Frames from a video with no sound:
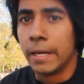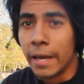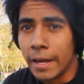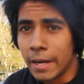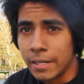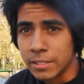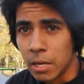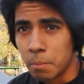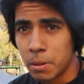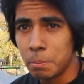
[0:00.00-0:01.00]
Hey guys,
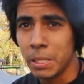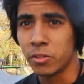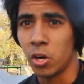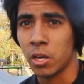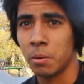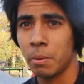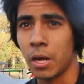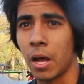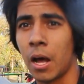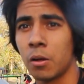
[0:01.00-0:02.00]
I'm gonna be talking
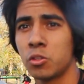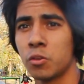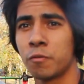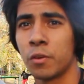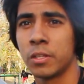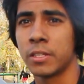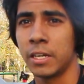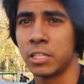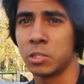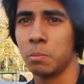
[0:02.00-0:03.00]
about how to
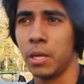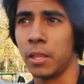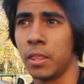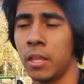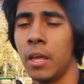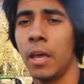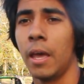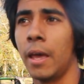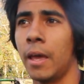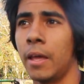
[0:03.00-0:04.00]
frontside Smith
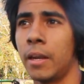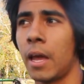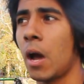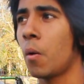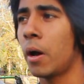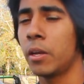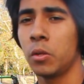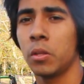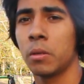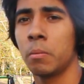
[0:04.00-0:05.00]
and how I
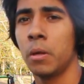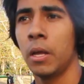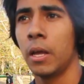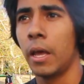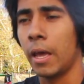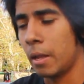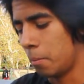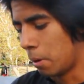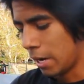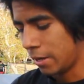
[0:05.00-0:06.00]
do them
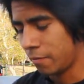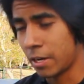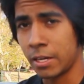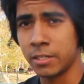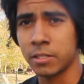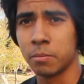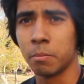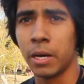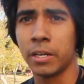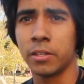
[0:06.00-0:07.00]
and my advice,
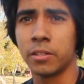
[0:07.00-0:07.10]
my